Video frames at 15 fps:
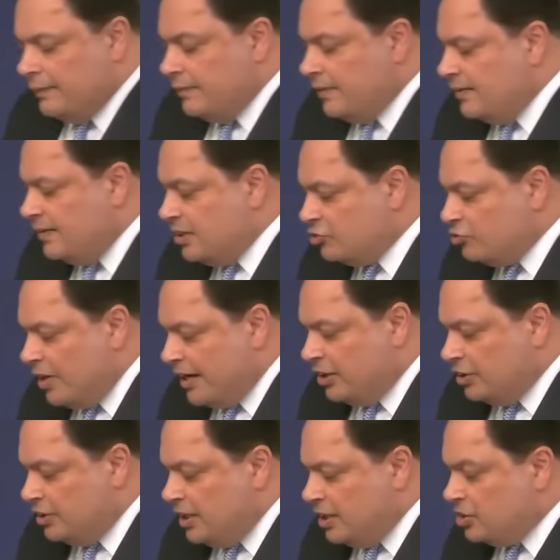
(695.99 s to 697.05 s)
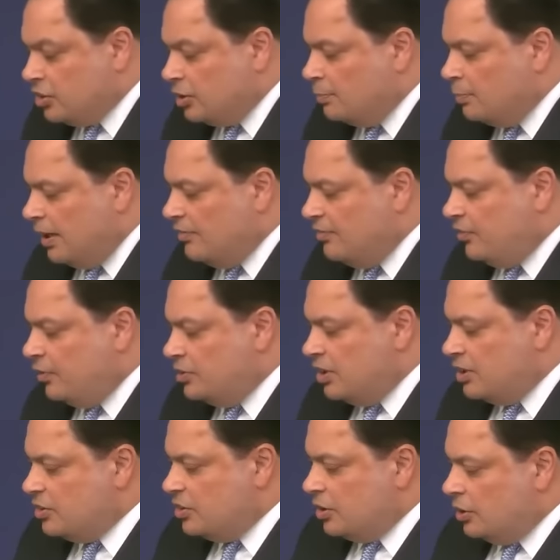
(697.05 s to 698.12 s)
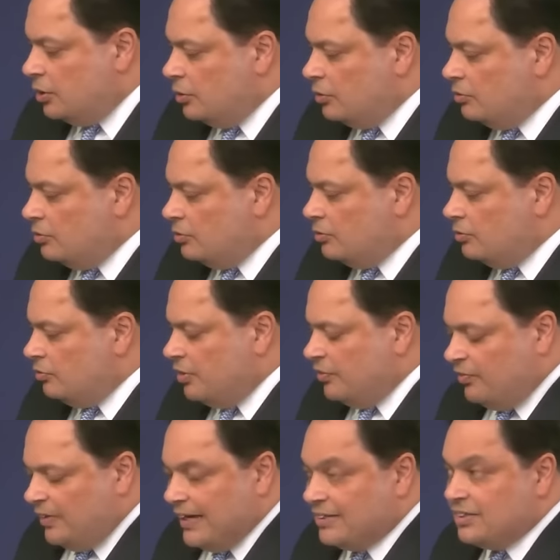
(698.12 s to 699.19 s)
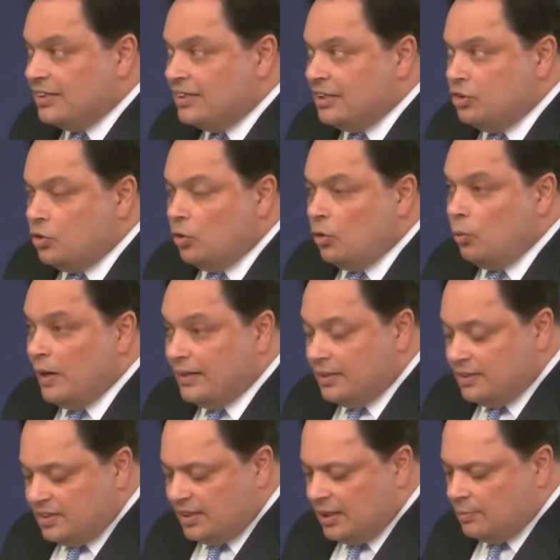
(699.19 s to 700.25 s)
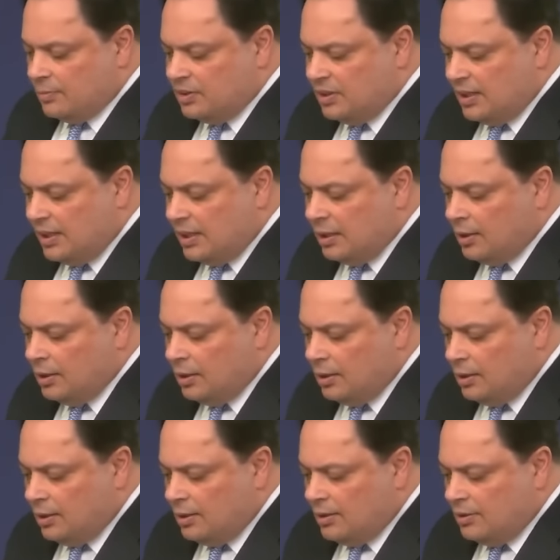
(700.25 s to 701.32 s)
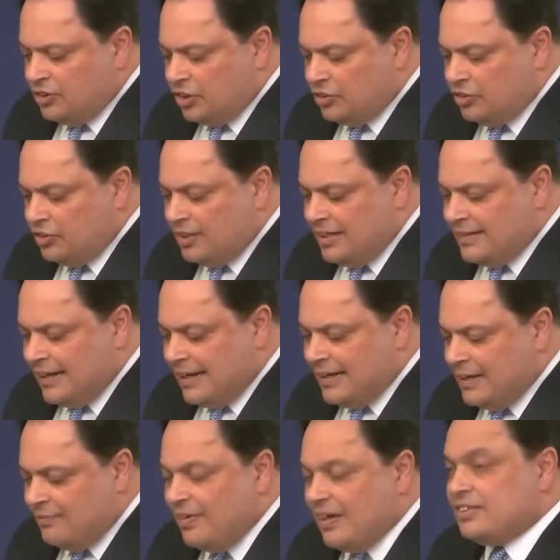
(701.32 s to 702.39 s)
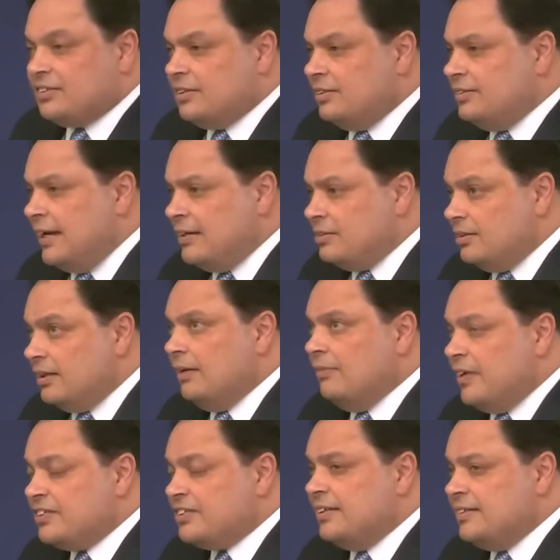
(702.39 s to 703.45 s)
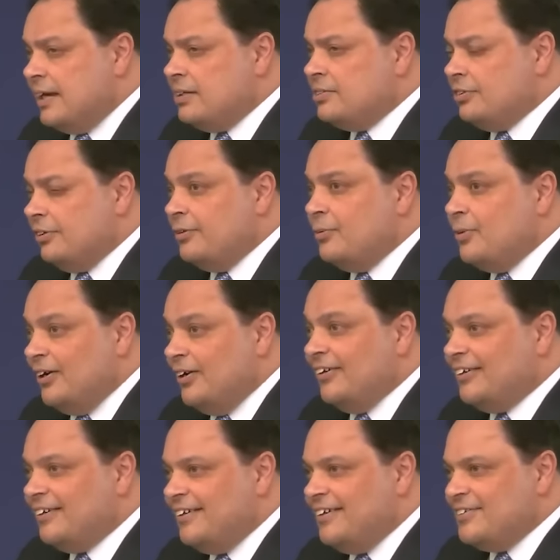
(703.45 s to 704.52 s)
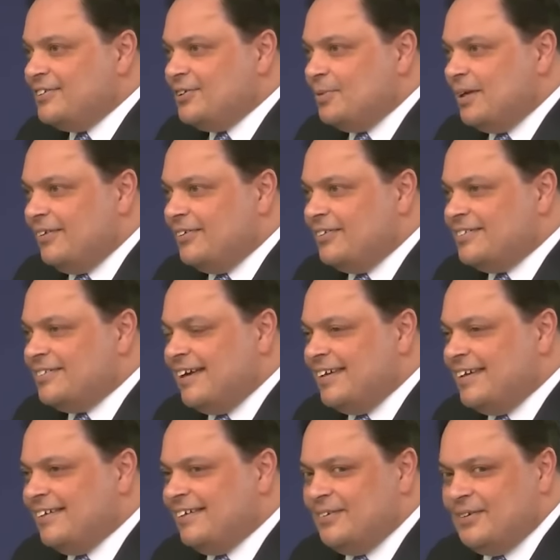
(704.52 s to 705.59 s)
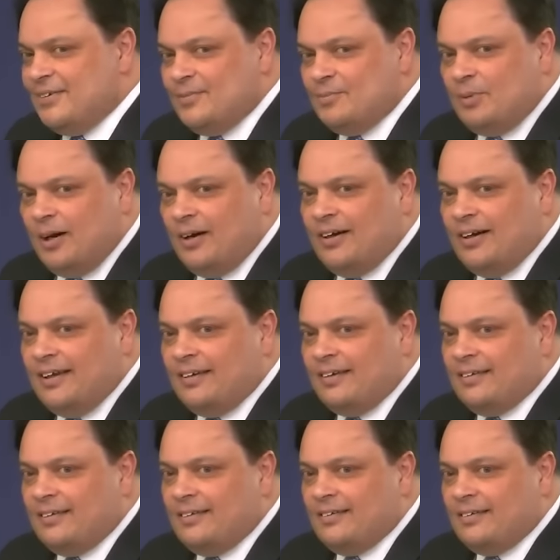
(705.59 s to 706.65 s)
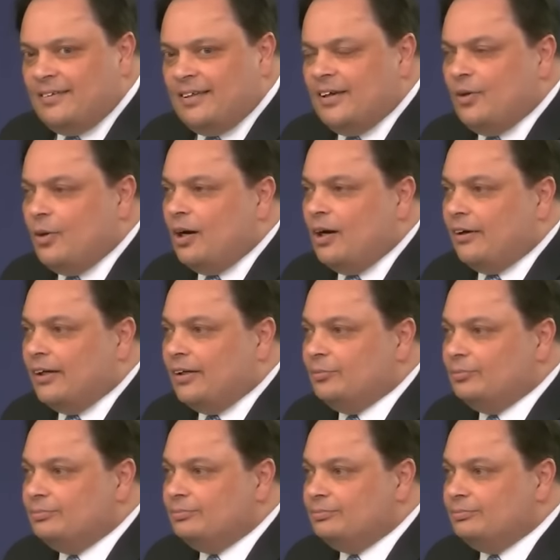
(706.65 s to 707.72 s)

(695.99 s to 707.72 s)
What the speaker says: And that this recognition by Fujitsu, reflected in your witness statement here, doesn't need any investigatory work to be undertaken by the inquiry.